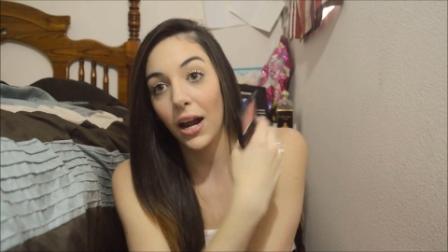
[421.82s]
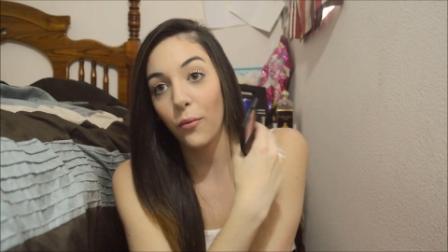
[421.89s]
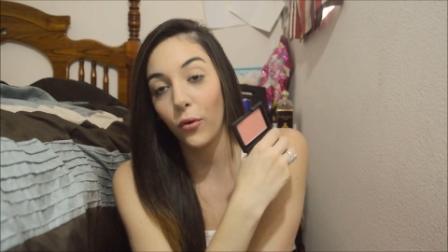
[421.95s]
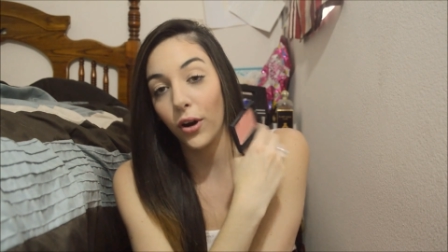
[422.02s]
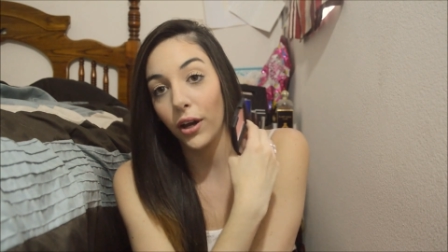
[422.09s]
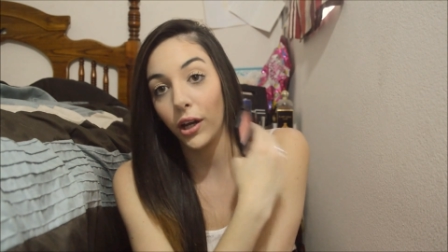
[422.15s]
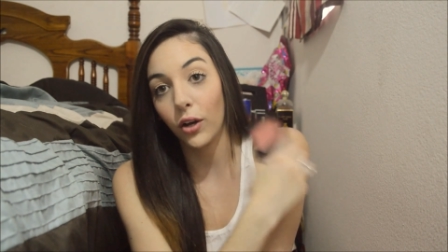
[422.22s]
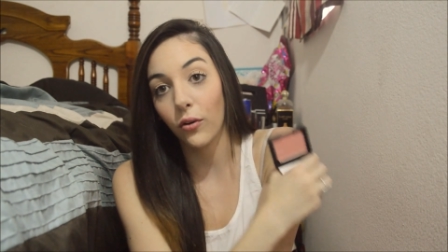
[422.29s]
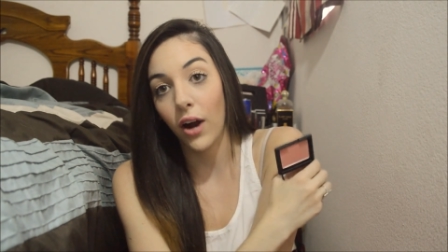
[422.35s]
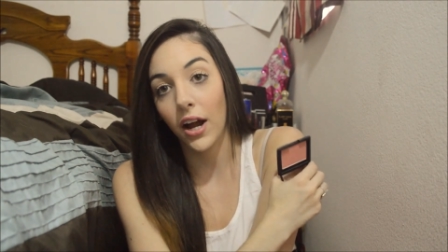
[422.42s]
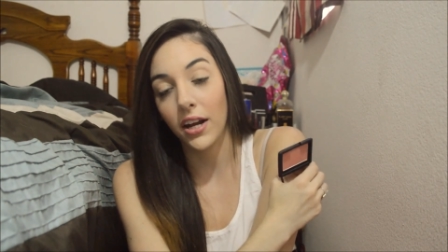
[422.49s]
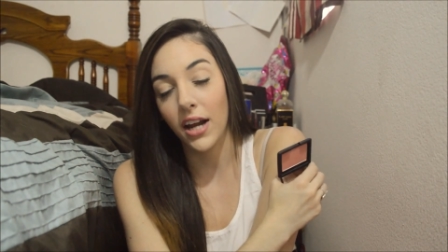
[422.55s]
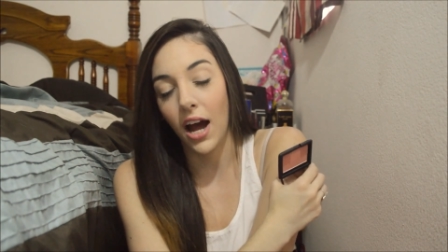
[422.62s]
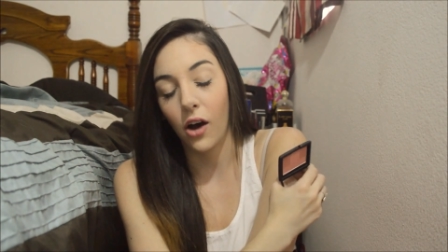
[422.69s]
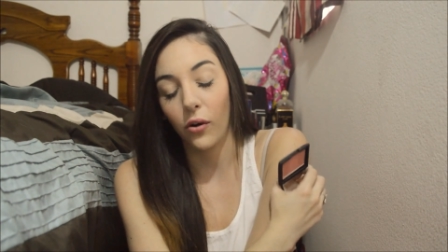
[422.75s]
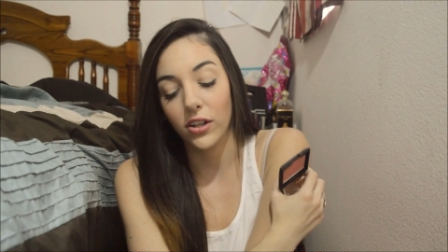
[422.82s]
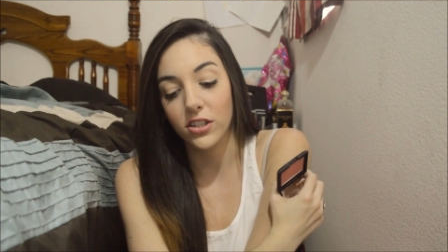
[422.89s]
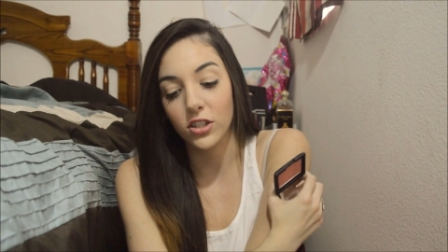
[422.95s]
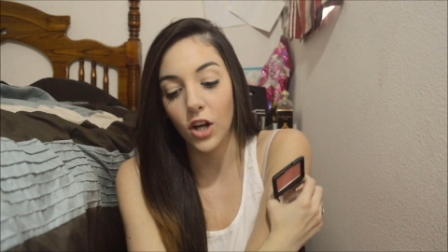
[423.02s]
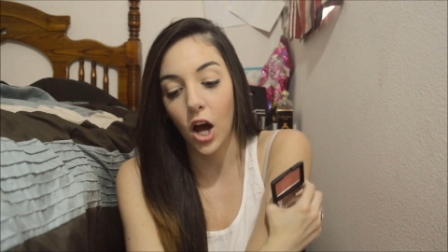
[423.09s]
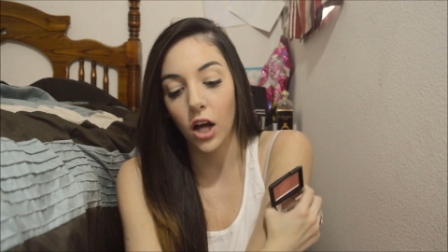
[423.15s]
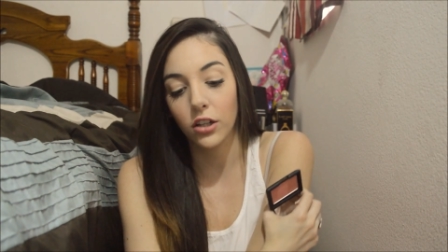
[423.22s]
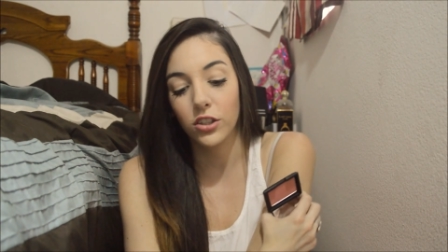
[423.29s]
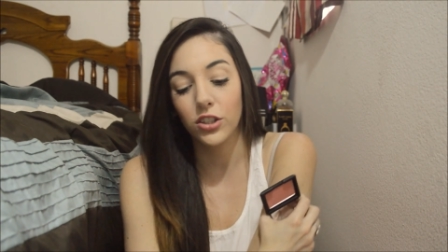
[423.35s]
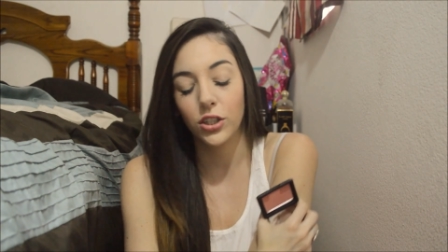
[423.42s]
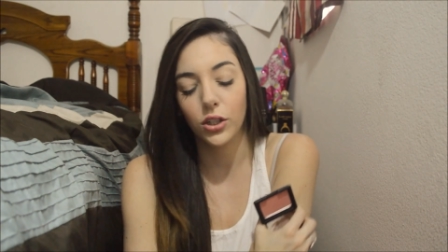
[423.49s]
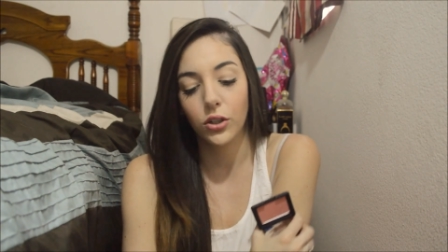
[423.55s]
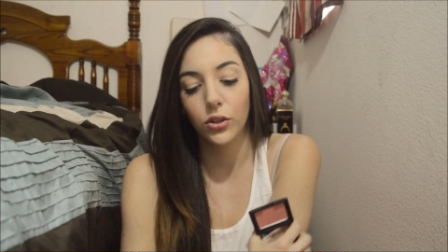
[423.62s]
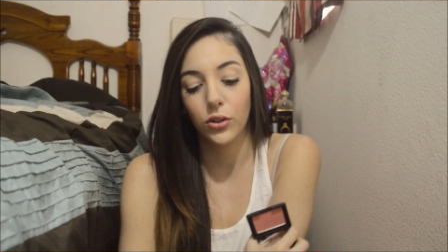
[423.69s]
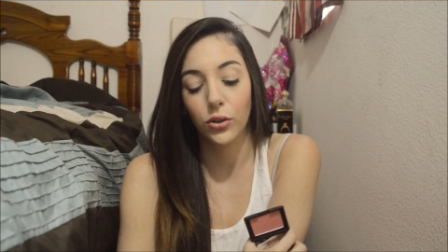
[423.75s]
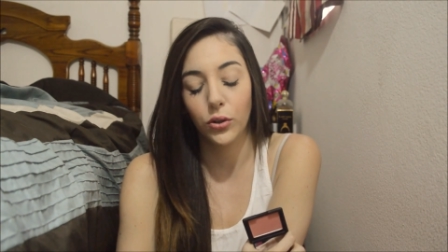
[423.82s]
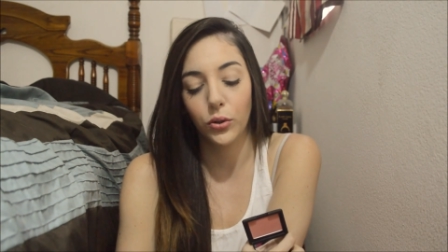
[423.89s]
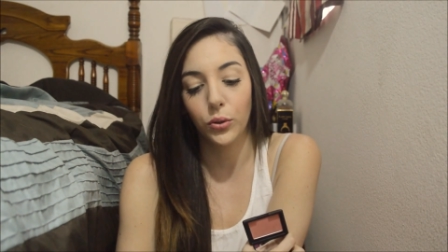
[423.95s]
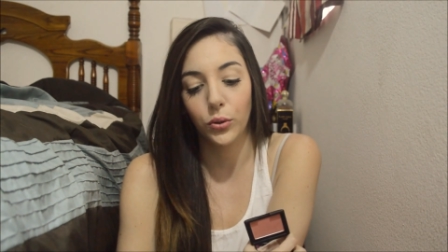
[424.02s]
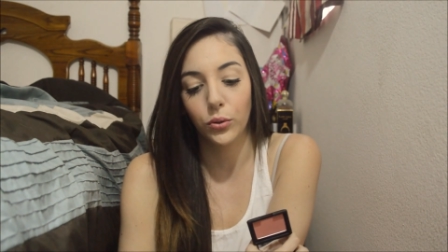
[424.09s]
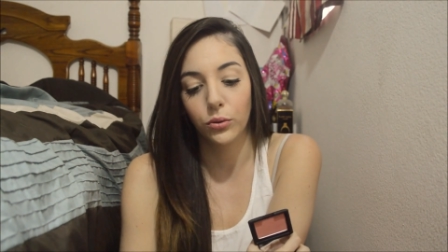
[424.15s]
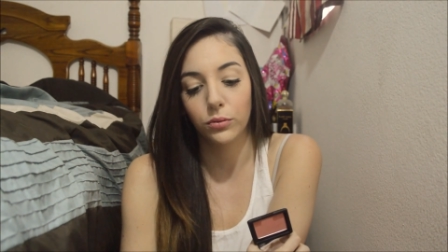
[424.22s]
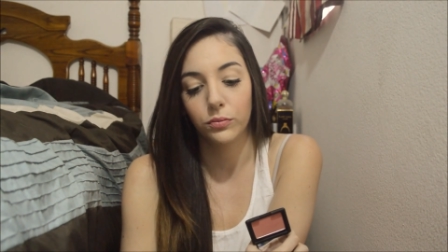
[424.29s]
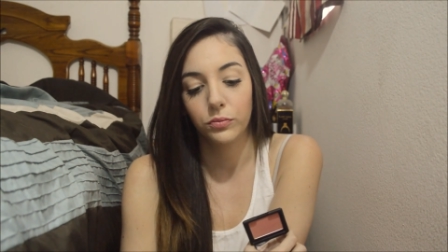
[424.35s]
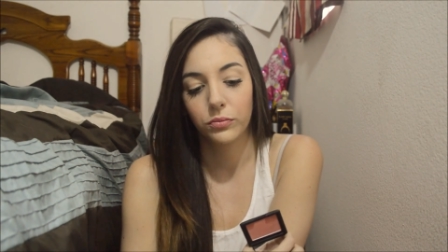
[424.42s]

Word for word: I'm wearing it right now. It's not too